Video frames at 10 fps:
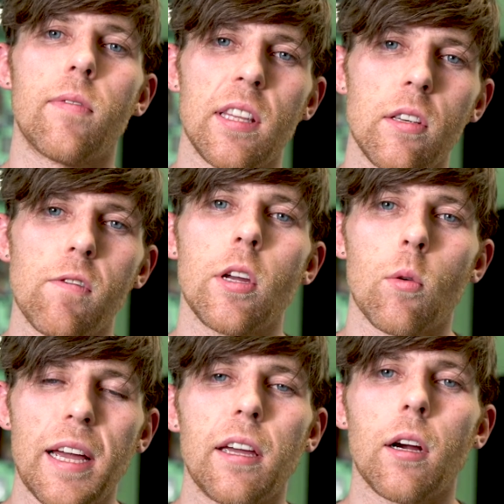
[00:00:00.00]
In this video
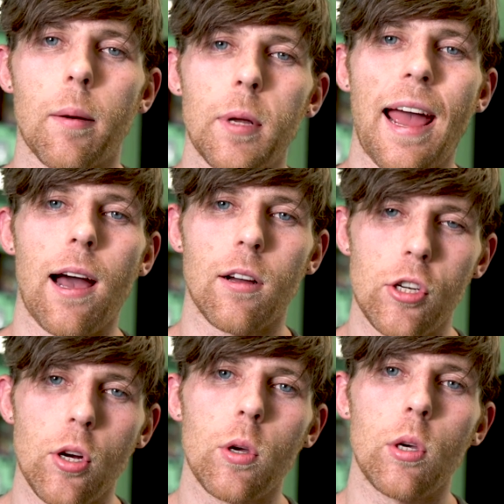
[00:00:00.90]
right here, I'm gonna
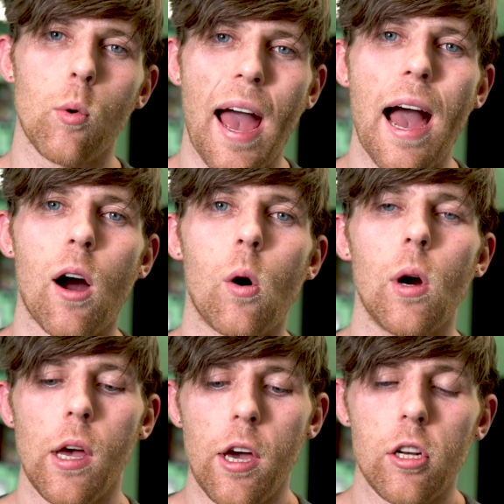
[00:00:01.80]
show you how
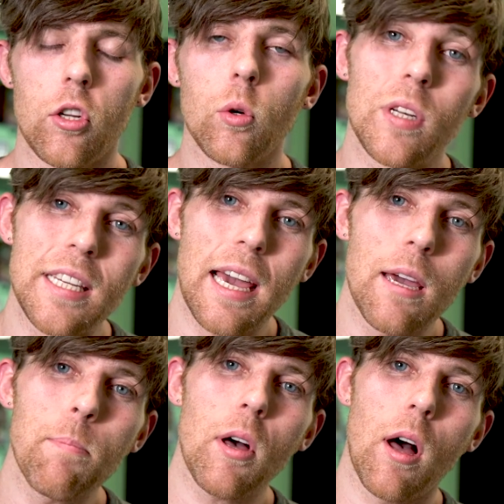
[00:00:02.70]
to
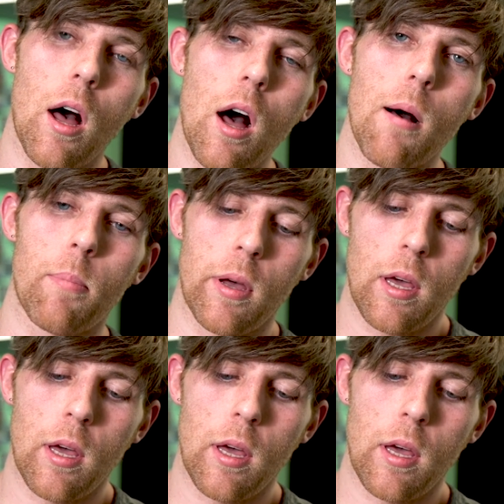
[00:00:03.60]
tape up